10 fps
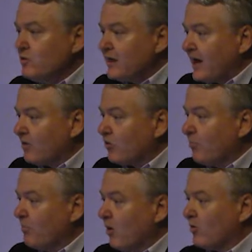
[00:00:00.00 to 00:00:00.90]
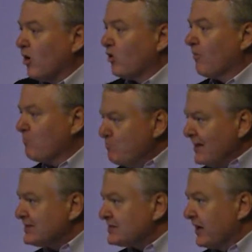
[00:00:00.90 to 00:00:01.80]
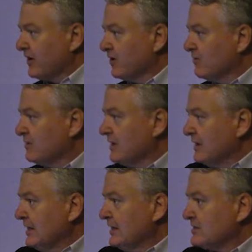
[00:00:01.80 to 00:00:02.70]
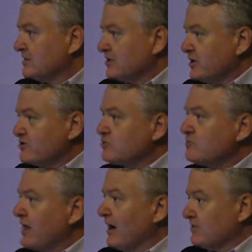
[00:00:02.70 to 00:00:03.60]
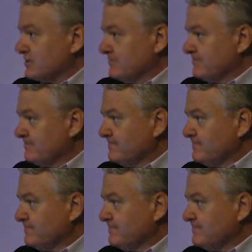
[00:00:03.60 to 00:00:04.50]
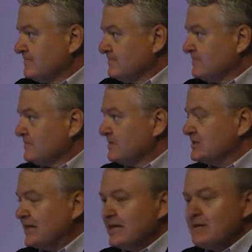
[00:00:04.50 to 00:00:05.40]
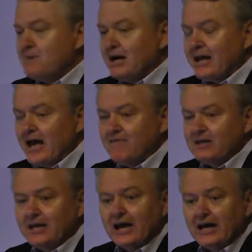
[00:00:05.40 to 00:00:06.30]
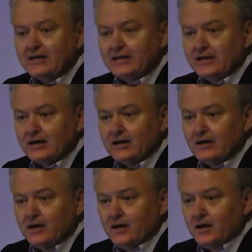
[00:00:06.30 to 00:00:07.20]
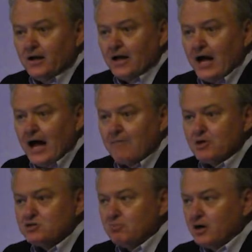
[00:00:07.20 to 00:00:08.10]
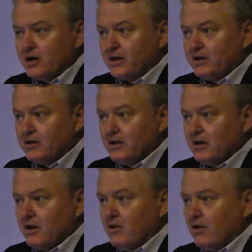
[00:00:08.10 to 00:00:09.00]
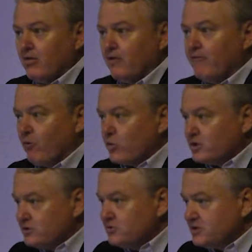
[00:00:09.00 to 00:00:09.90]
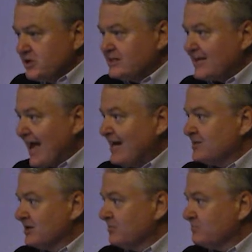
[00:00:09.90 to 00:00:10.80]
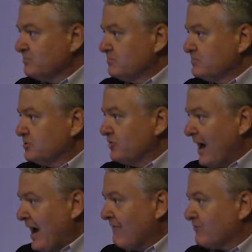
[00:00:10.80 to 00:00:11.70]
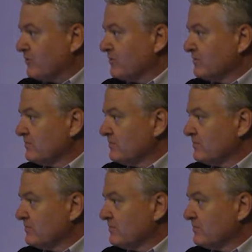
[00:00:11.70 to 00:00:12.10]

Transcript: that on a, on, on a big scale since the year 2000. Does anybody have any idea how much money the 42 cents adds up to after